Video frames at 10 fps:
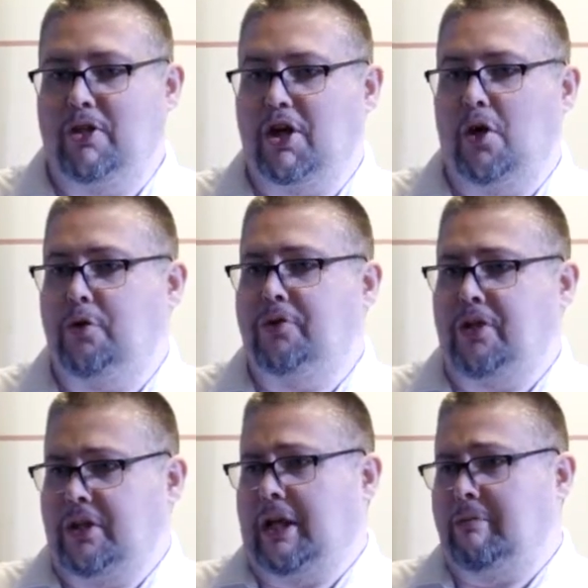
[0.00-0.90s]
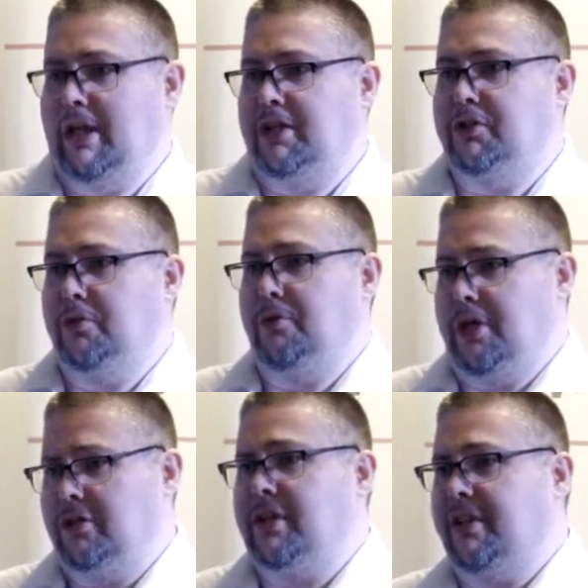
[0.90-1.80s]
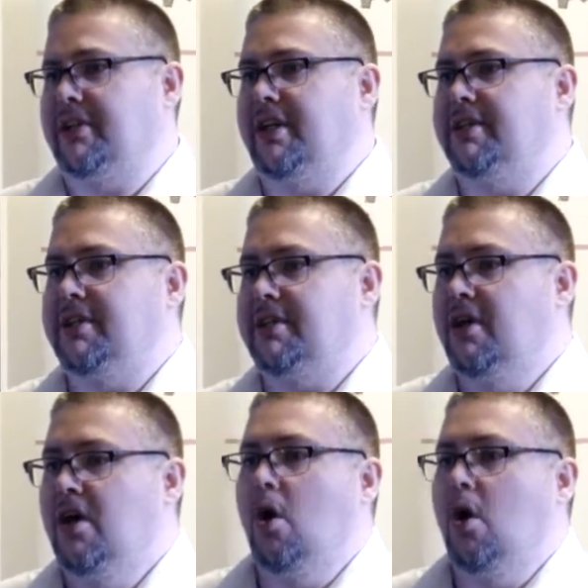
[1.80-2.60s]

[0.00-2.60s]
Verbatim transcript: but the code that they relate to does get deleted